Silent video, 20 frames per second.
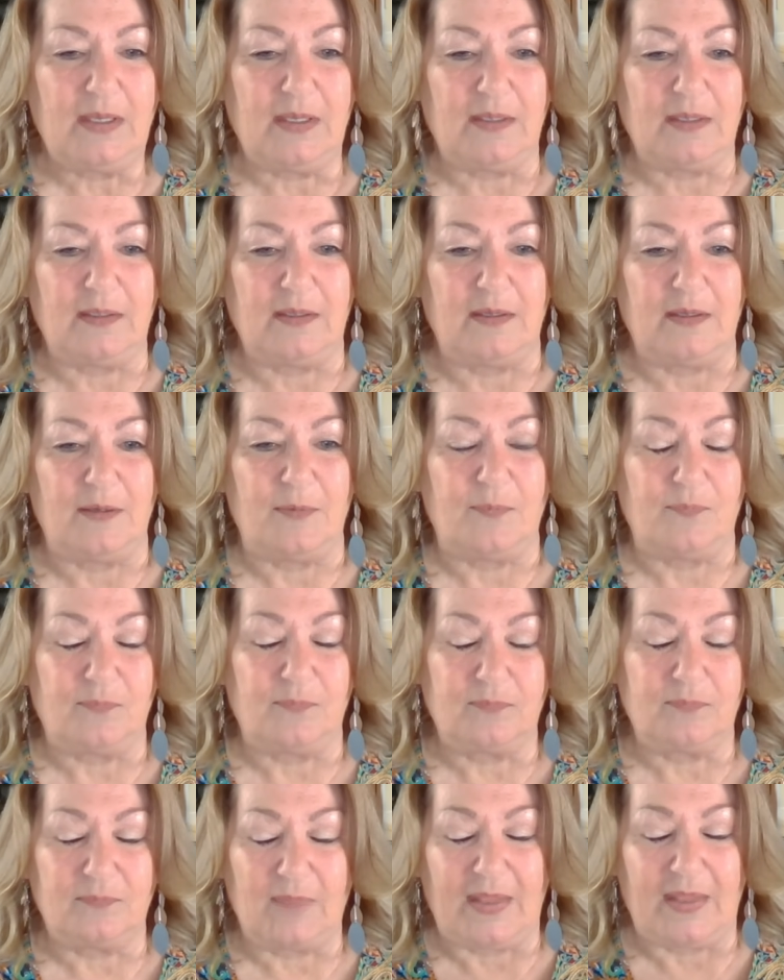
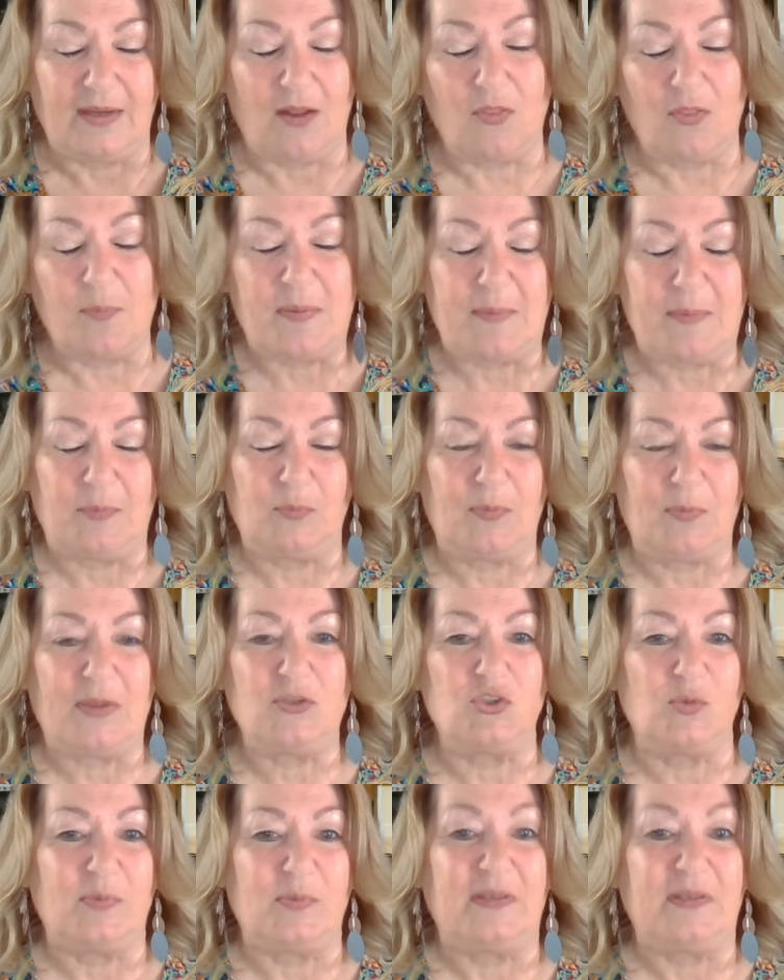at all the people
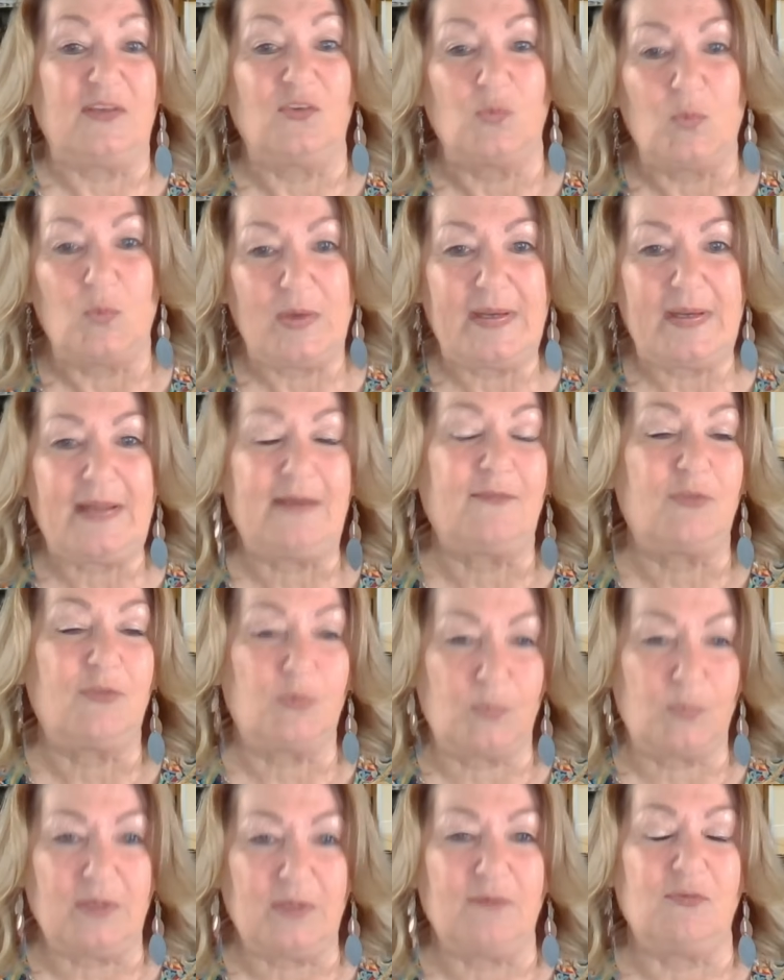around you, because 1 out of
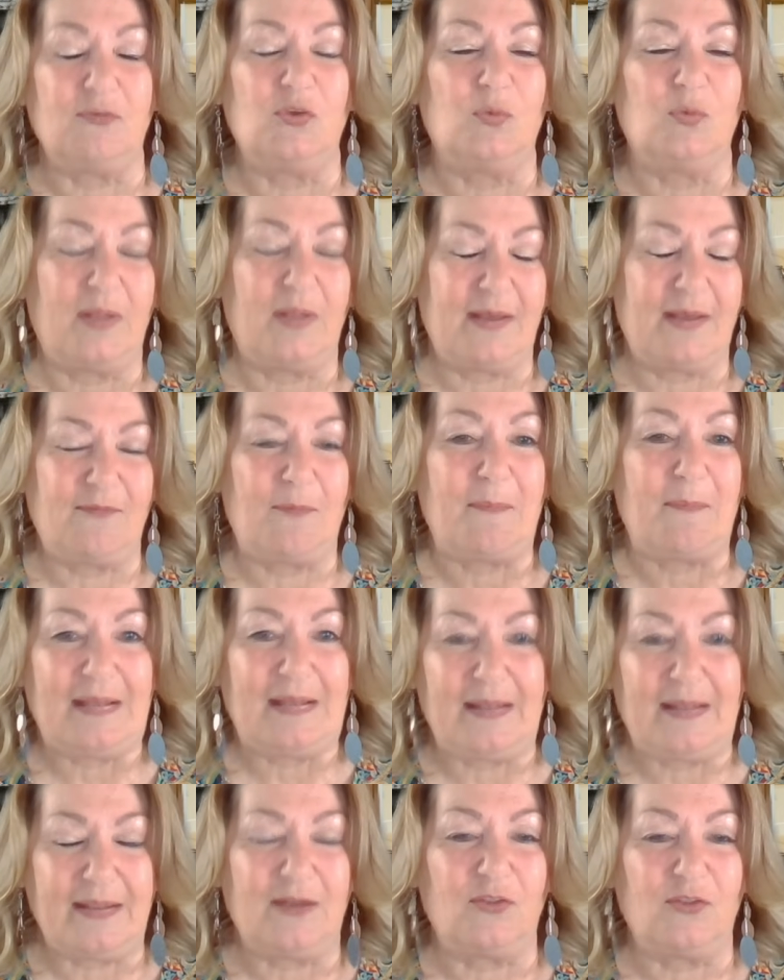3 of you will have a
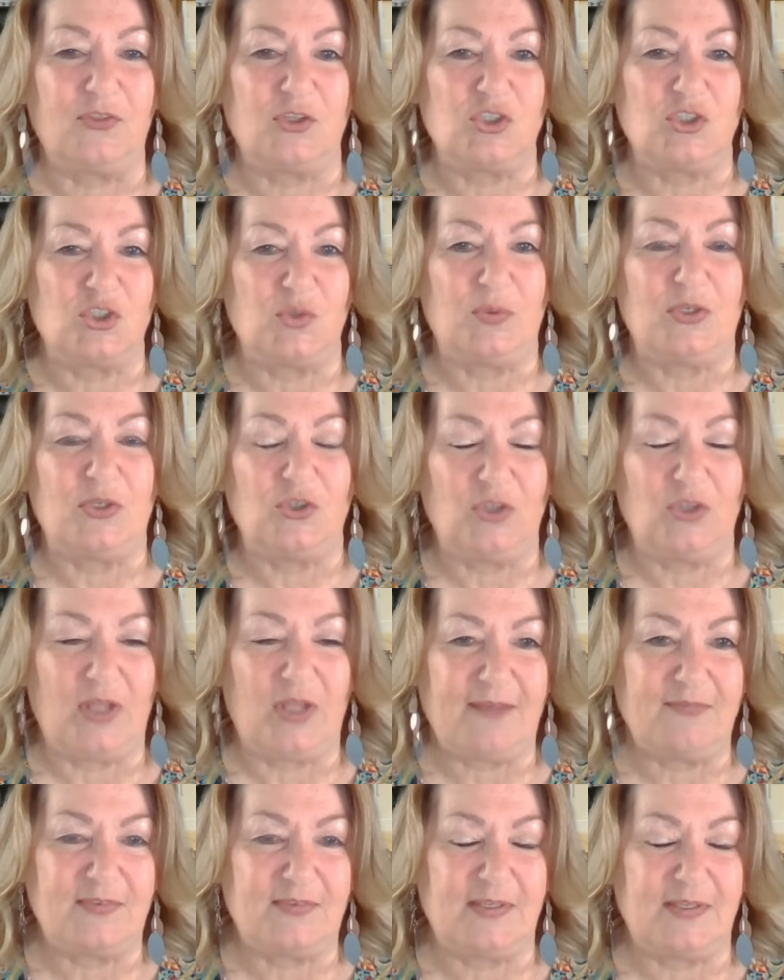mental health issue in your
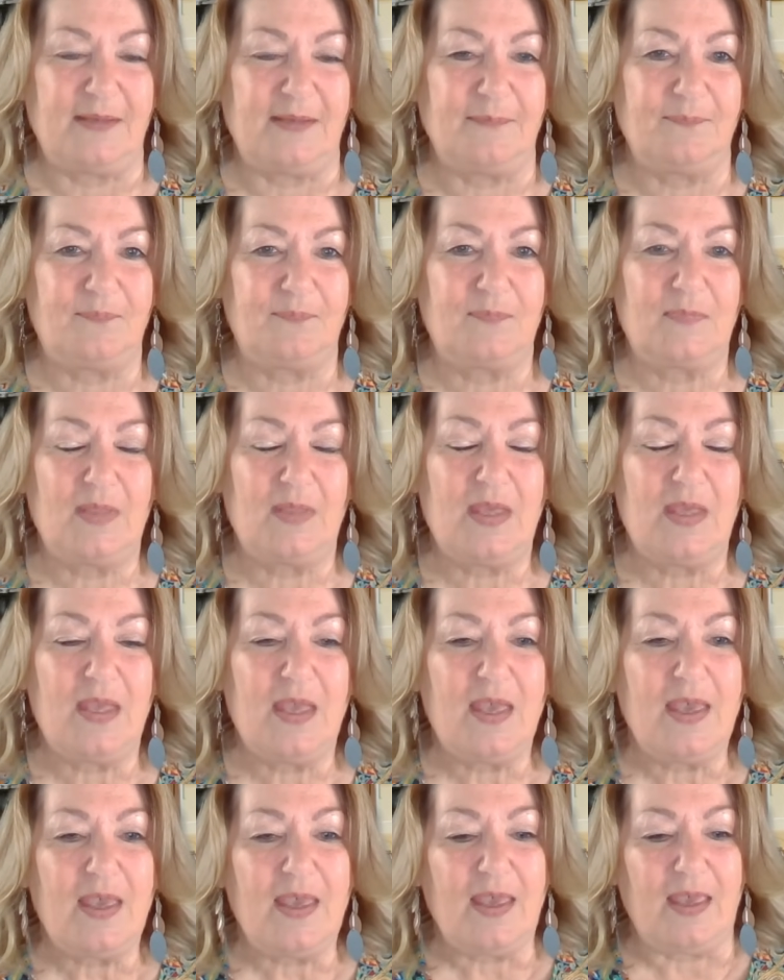lifetime.
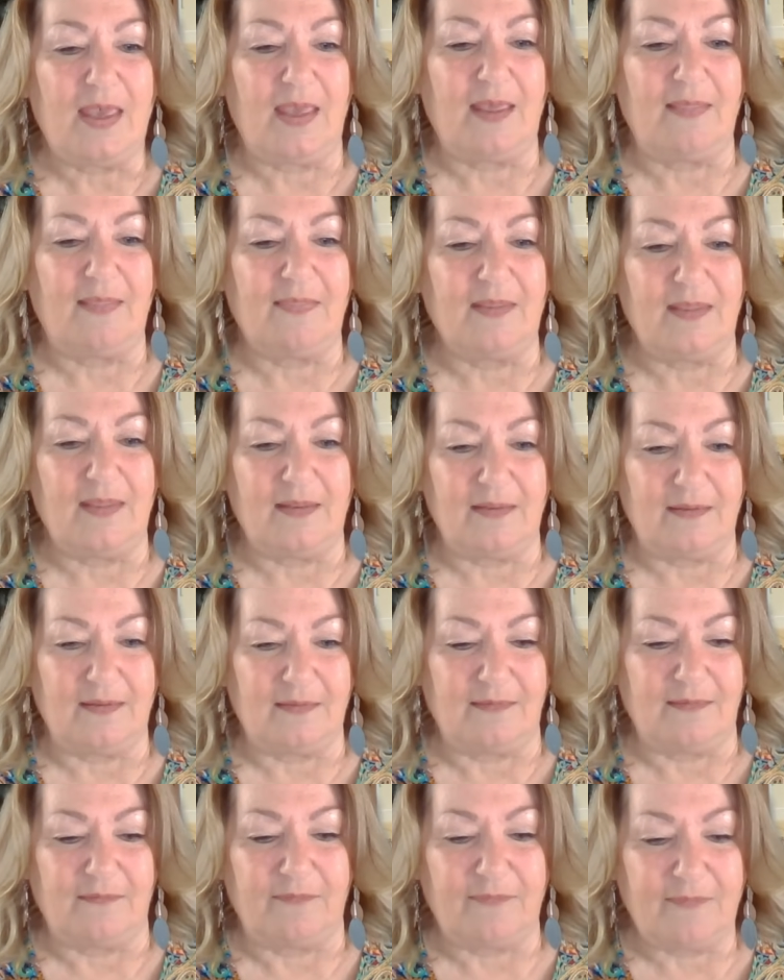And then
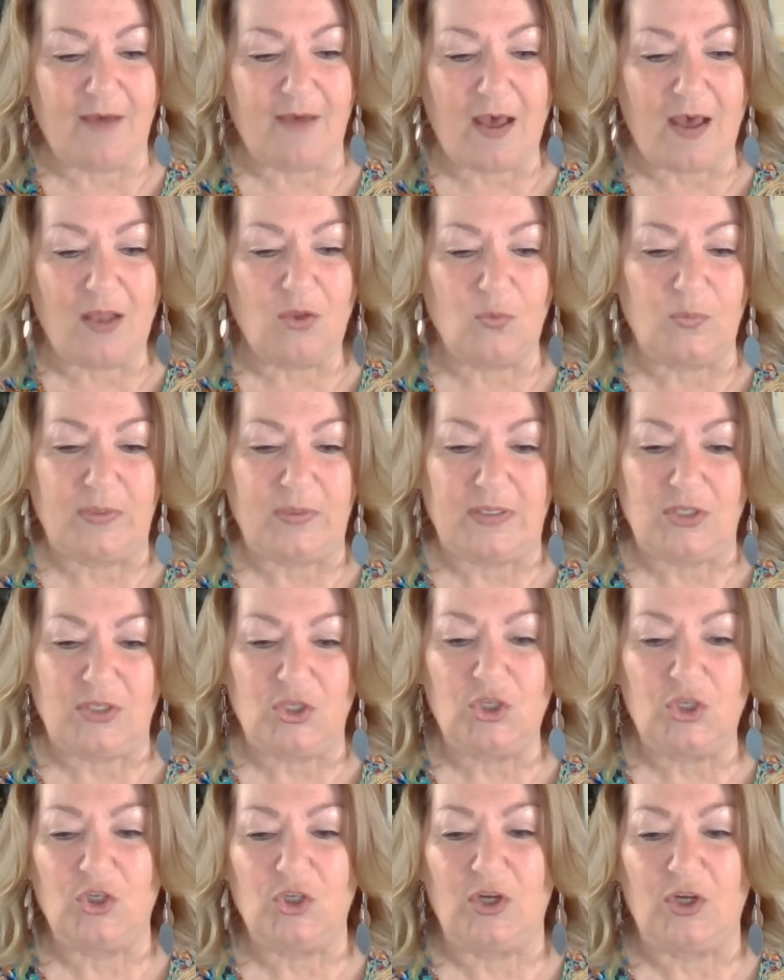the following
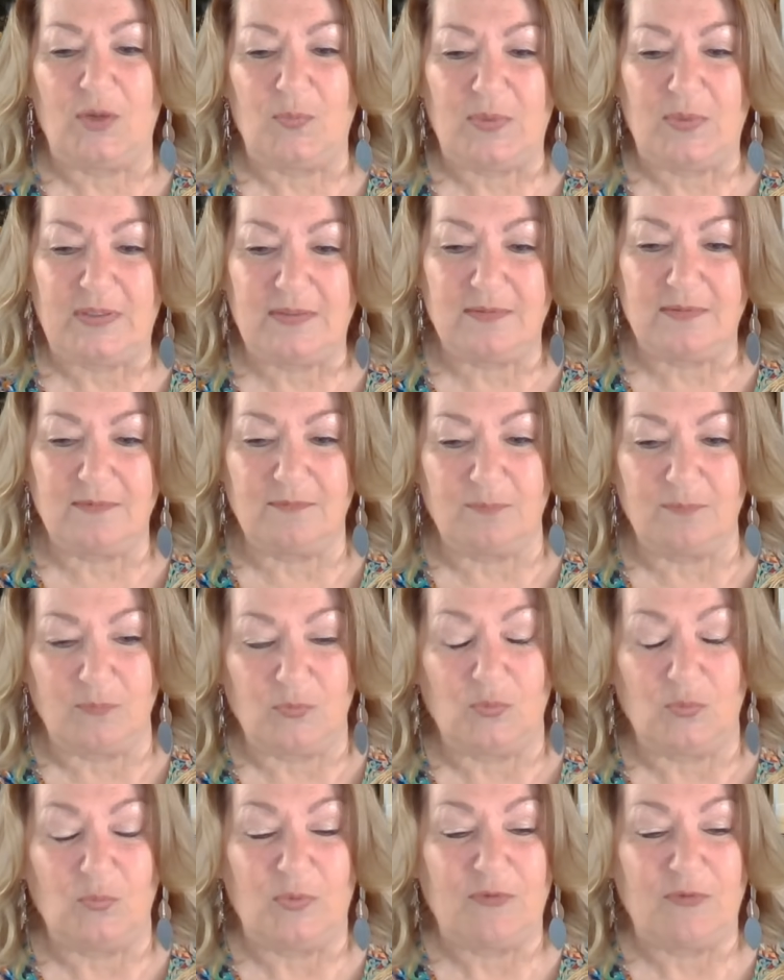year, I
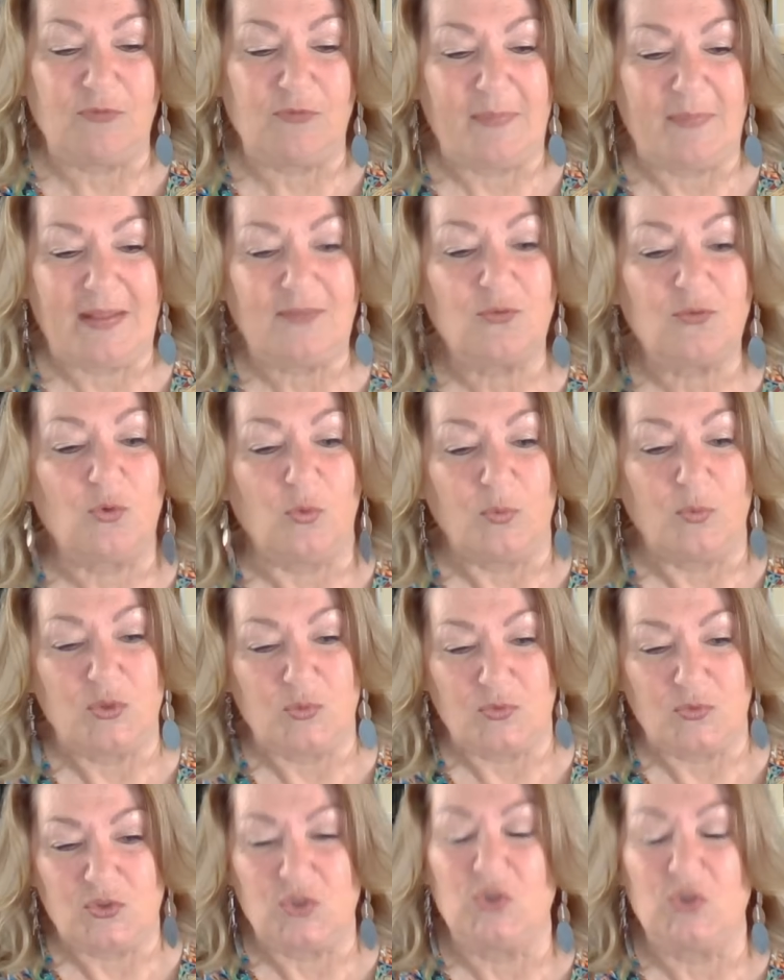went from that school,
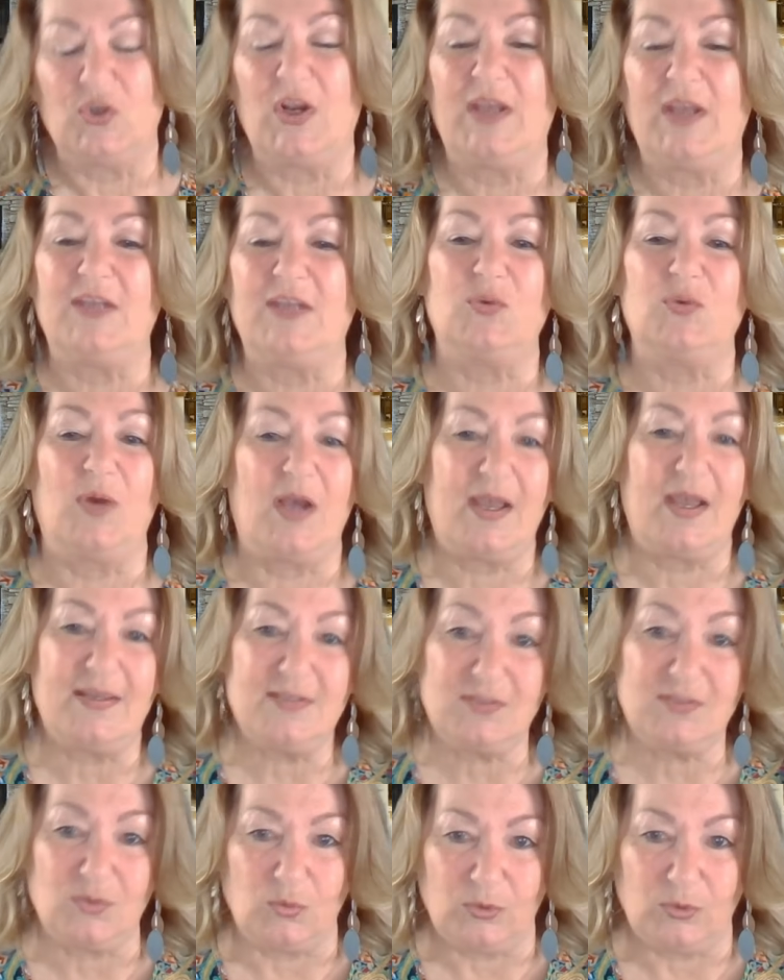which was junior high, to a high
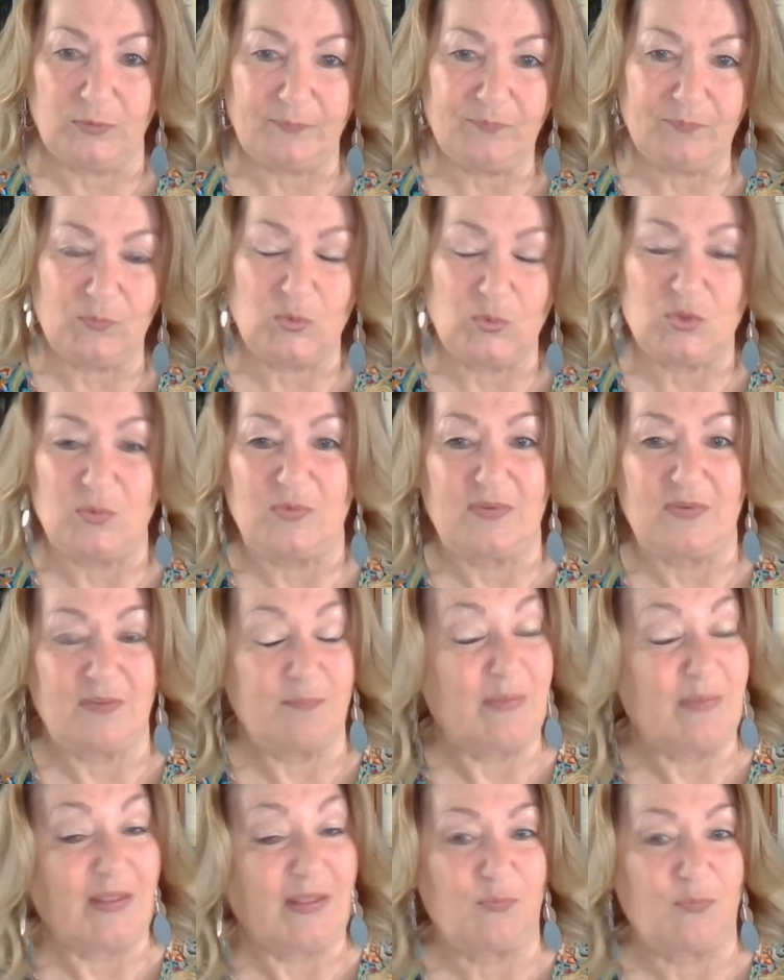school, which was
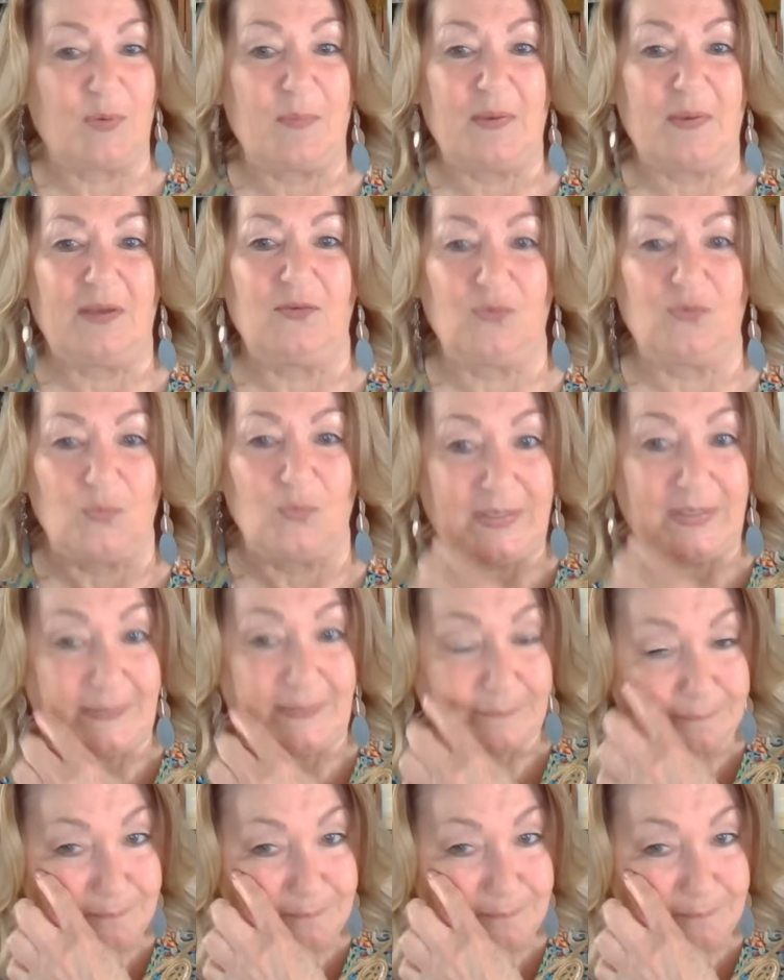about 3 miles away.